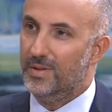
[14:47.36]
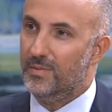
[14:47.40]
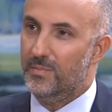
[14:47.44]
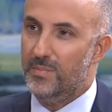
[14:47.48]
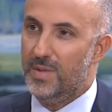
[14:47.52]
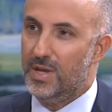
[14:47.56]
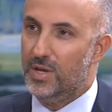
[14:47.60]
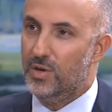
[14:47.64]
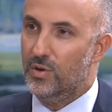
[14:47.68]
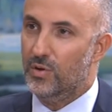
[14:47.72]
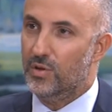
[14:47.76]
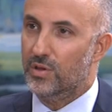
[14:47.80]

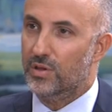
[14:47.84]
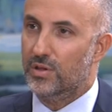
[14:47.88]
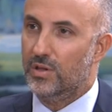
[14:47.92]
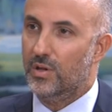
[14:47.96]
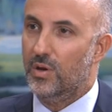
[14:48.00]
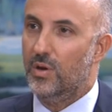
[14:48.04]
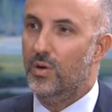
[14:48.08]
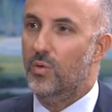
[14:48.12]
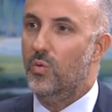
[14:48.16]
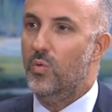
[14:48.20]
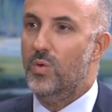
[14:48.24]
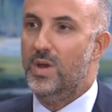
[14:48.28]
because
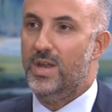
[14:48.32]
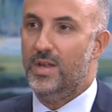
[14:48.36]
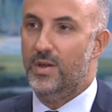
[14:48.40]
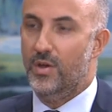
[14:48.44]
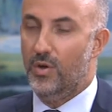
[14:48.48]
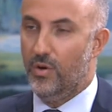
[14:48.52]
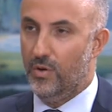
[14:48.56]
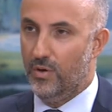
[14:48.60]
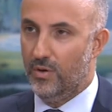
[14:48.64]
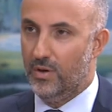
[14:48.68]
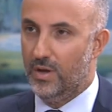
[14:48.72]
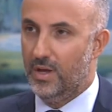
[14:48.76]
uh, we
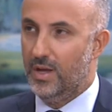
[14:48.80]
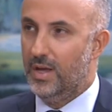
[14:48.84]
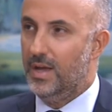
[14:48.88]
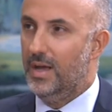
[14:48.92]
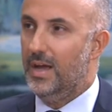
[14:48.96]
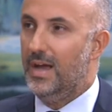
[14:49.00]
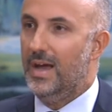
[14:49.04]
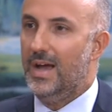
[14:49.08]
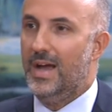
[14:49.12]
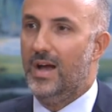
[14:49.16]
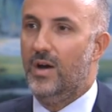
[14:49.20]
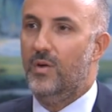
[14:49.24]
know
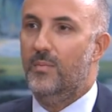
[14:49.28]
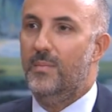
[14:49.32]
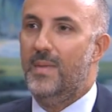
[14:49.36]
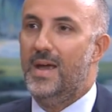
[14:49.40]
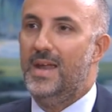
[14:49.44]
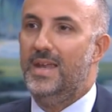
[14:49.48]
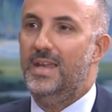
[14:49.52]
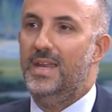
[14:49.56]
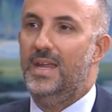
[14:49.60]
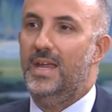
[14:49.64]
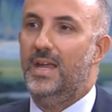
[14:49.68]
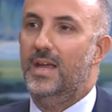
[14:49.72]
how
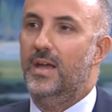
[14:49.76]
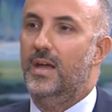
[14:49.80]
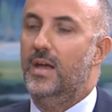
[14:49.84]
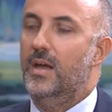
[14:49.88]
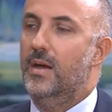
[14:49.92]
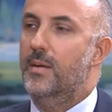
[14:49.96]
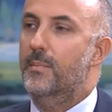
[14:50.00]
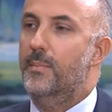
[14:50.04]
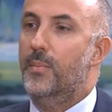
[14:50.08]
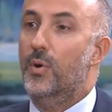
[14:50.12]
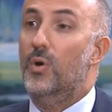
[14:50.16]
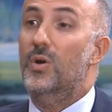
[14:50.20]
many
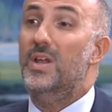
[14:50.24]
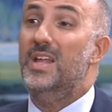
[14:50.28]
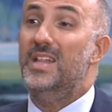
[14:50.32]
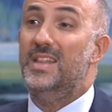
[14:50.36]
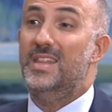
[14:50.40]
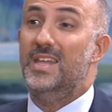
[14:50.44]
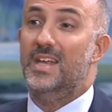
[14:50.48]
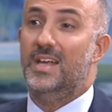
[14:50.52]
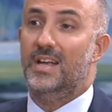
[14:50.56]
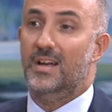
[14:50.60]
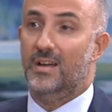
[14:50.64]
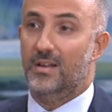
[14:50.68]

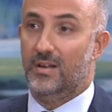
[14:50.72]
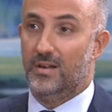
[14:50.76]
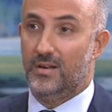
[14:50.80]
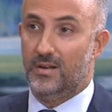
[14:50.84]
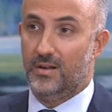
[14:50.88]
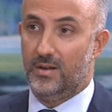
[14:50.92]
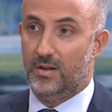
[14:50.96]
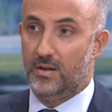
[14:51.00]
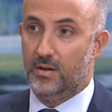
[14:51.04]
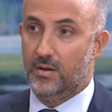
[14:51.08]
political